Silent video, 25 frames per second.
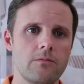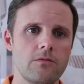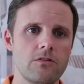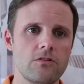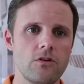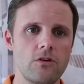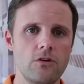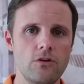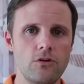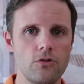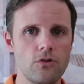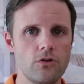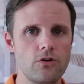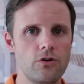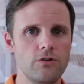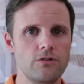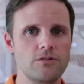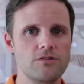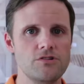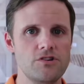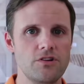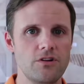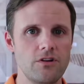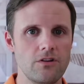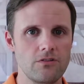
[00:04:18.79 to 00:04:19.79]
So you
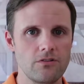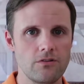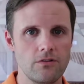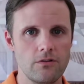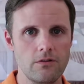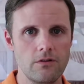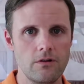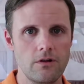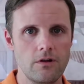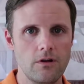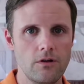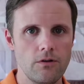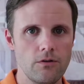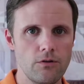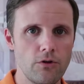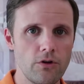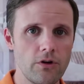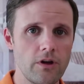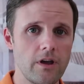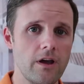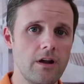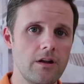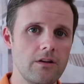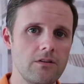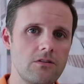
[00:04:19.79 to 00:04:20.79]
couldn't just
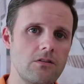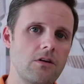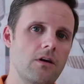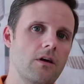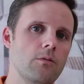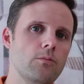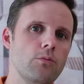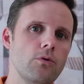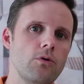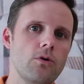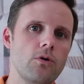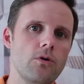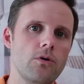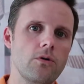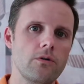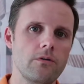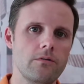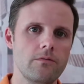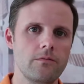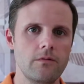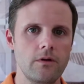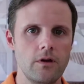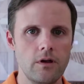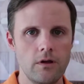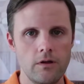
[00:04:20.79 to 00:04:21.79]
look at a
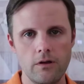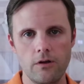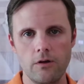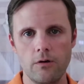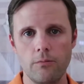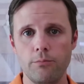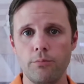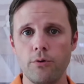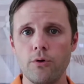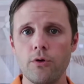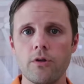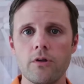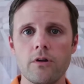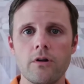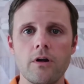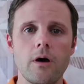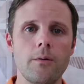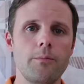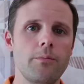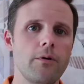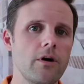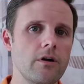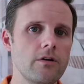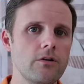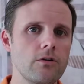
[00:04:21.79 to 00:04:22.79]
table, pull it
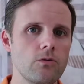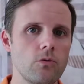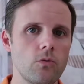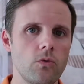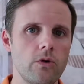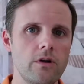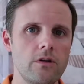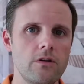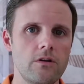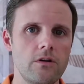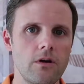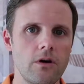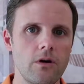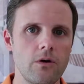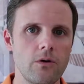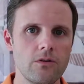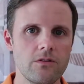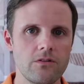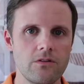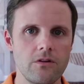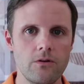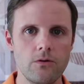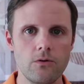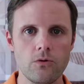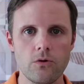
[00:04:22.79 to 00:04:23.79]
up on your window
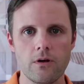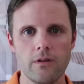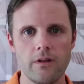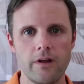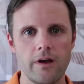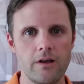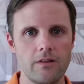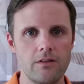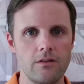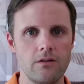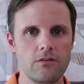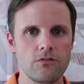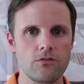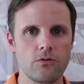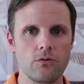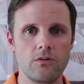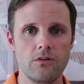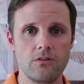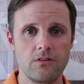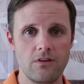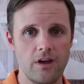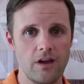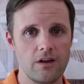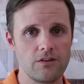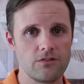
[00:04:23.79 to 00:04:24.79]
and say, oh, I like this one,
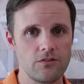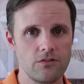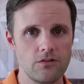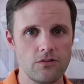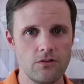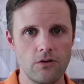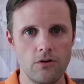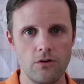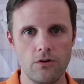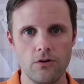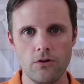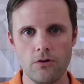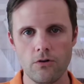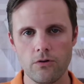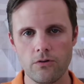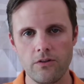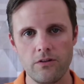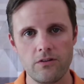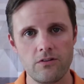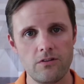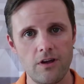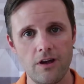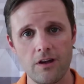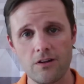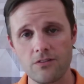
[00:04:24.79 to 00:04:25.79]
this action's good, or
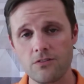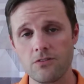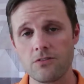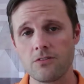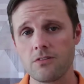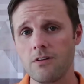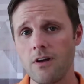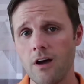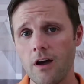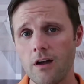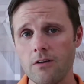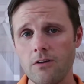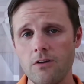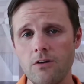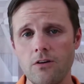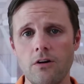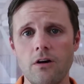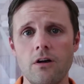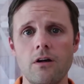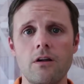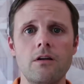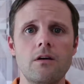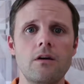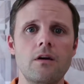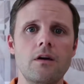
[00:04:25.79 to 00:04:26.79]
this action's not
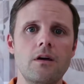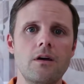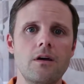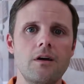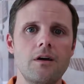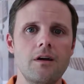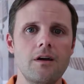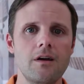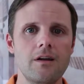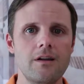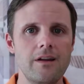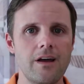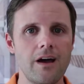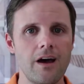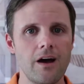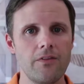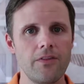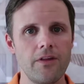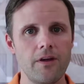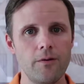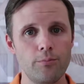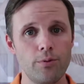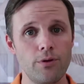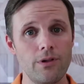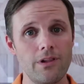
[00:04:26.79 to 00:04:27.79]
good. Now
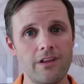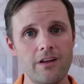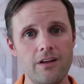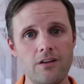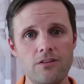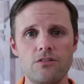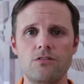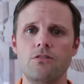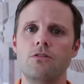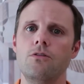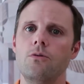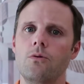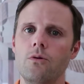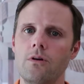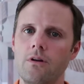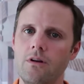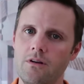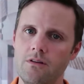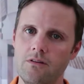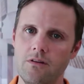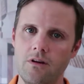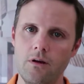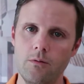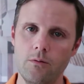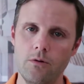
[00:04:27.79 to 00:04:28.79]
they place you in
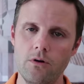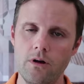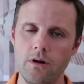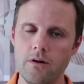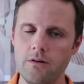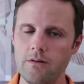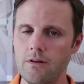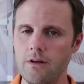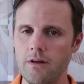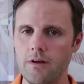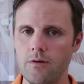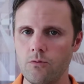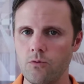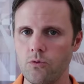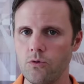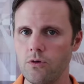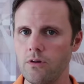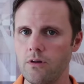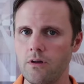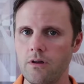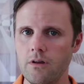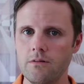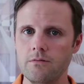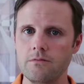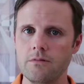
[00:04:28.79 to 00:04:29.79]
a table. I
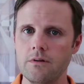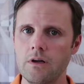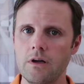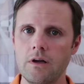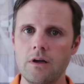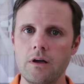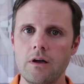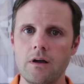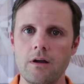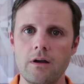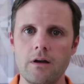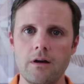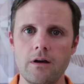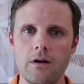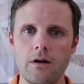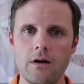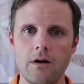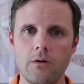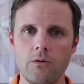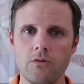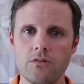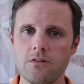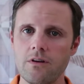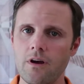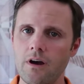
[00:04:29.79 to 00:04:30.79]
really
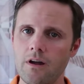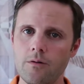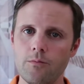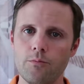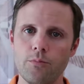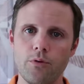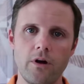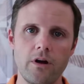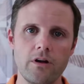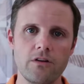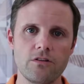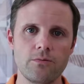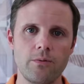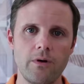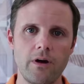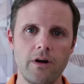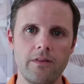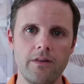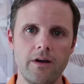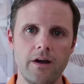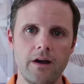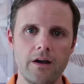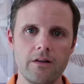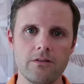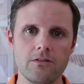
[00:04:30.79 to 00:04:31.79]
was not impressed by
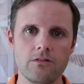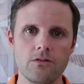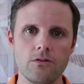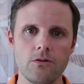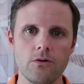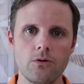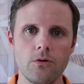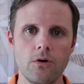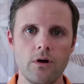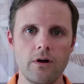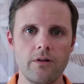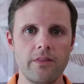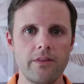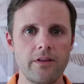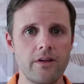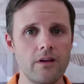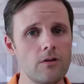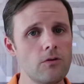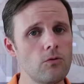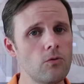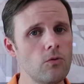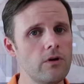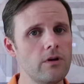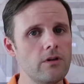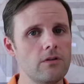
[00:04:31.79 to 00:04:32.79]
that. So I
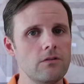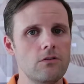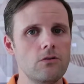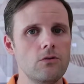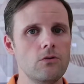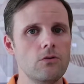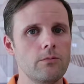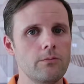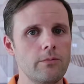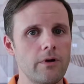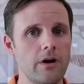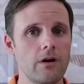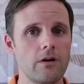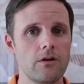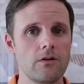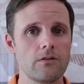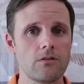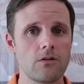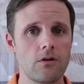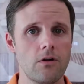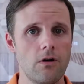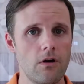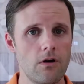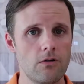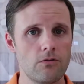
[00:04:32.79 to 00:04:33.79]
then went to
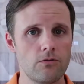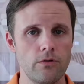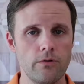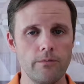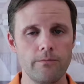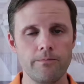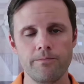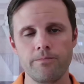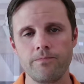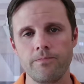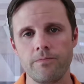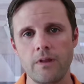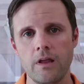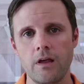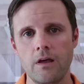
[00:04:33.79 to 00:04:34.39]
America's Card Room,